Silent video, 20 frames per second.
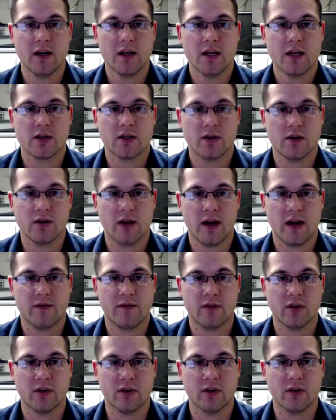So you have
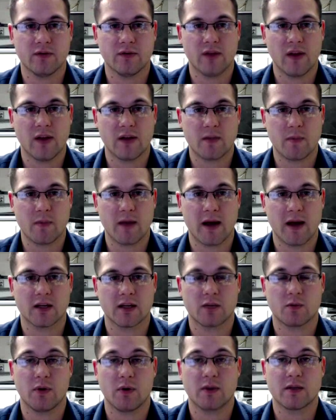your
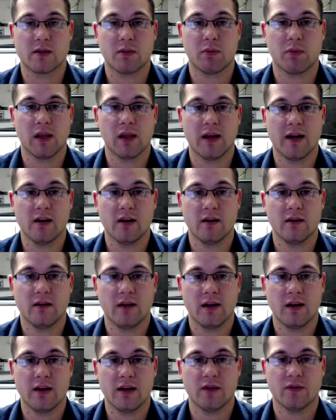BBExpress player
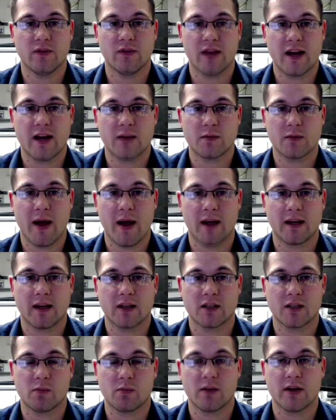and your
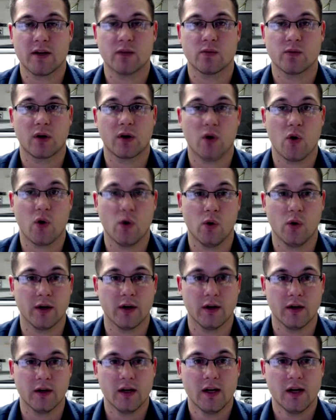BBExpress recorder.